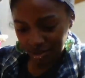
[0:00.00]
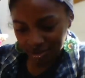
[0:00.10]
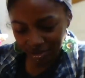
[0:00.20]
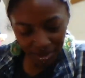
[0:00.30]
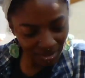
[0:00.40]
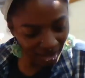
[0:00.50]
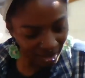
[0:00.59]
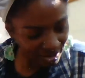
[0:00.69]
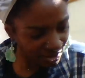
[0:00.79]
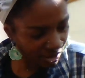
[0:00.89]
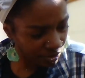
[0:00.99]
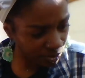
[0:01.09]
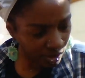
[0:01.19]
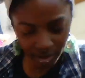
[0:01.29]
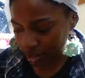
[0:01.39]
Same size as the other
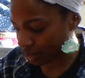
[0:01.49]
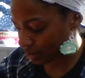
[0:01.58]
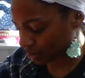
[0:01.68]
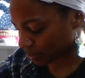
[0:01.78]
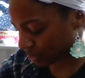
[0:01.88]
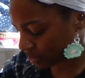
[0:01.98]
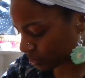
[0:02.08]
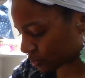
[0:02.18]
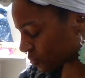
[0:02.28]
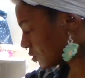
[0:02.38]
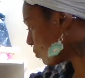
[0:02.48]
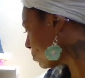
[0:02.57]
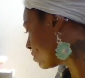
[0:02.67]
one. I lost my scissors to open